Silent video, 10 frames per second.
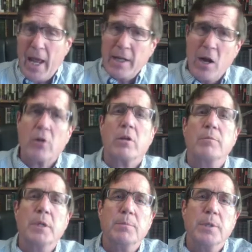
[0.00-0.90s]
and our
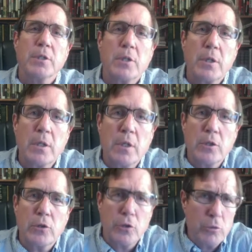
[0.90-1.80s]
commitment
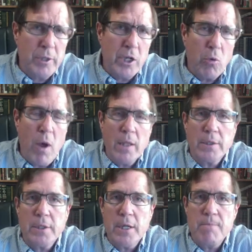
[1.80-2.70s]
to human equality.